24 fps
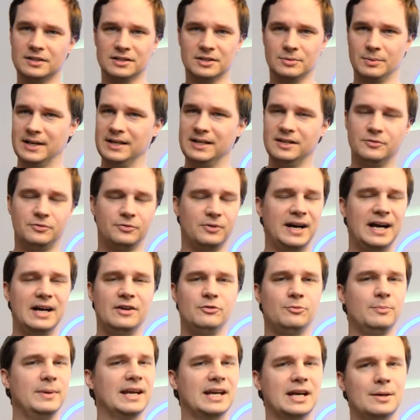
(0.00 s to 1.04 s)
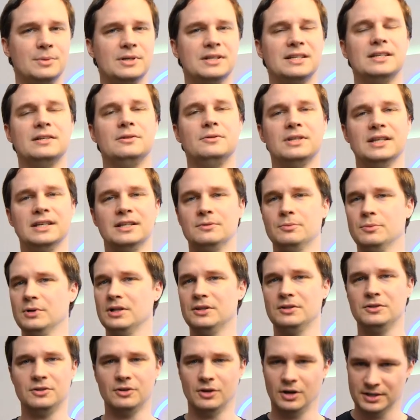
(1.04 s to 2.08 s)
25 megabit, it
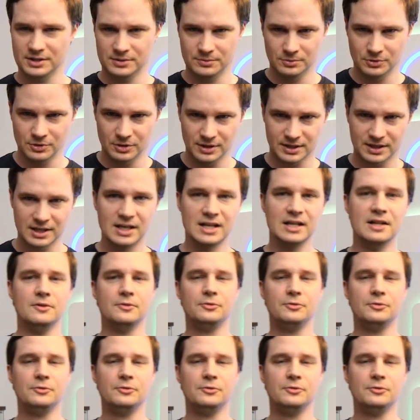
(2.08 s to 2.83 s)
will not work.